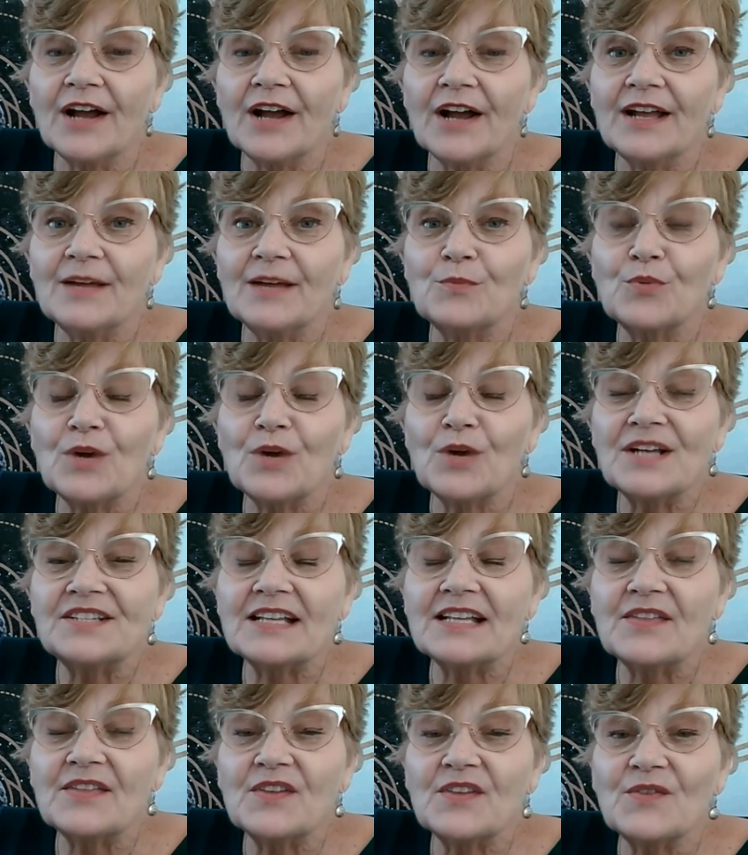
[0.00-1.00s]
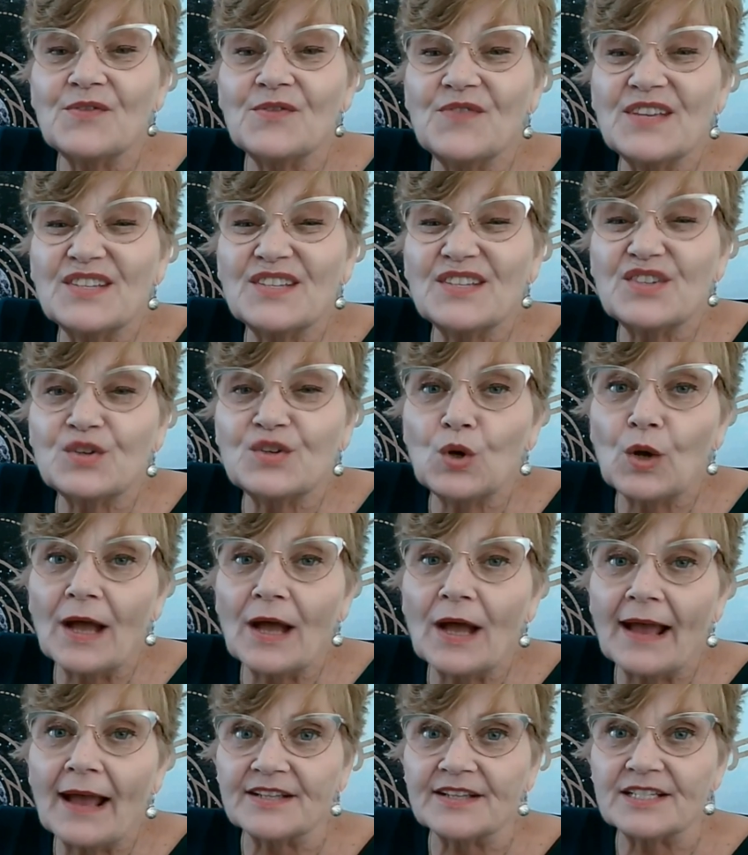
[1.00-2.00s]
embracing the physical
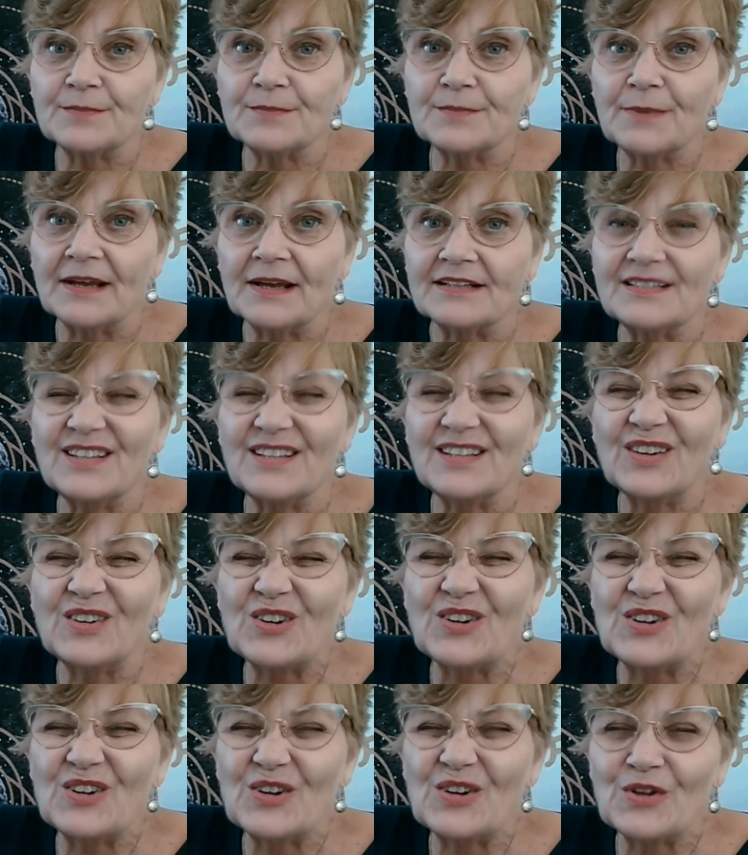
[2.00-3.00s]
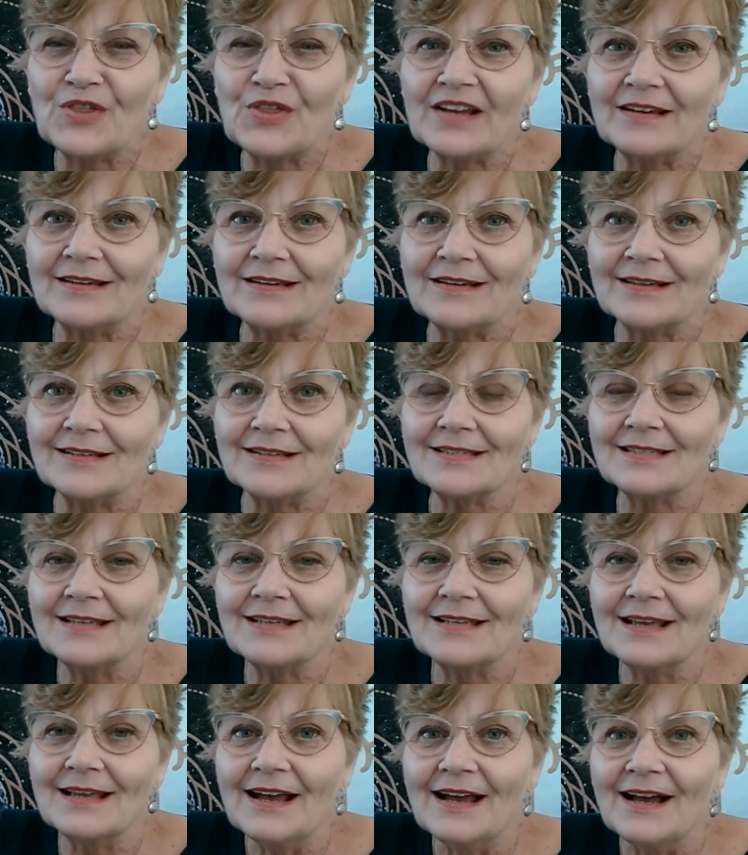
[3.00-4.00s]
aspects, the earthiness
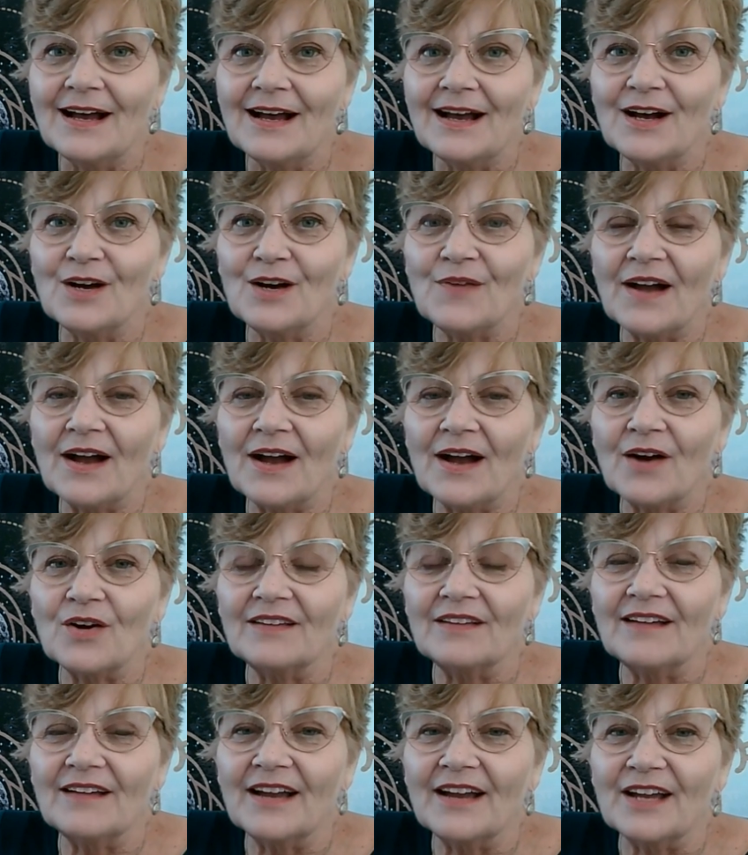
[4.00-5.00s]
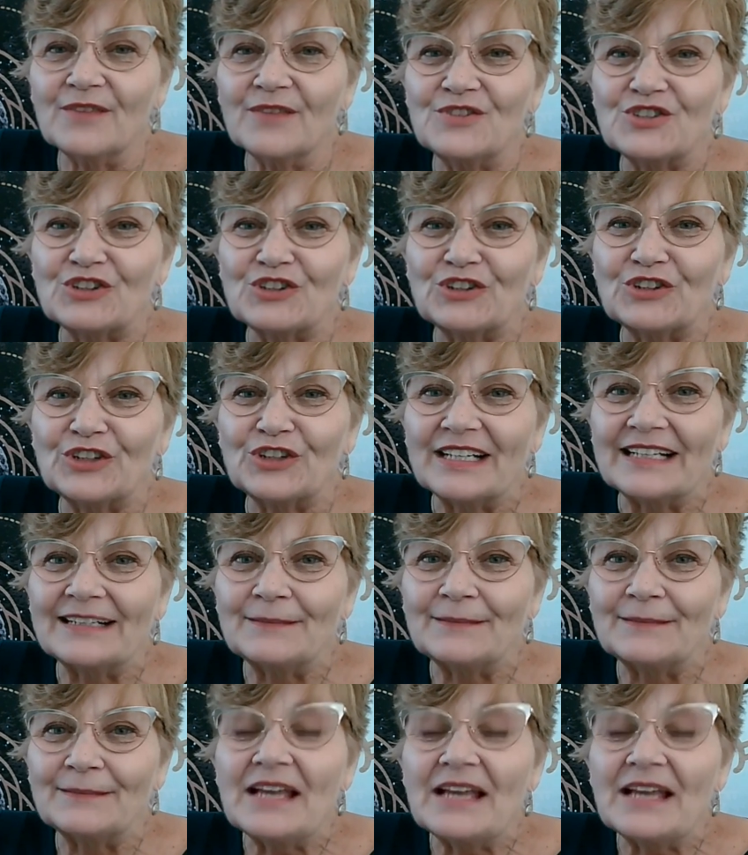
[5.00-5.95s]
of our life journey.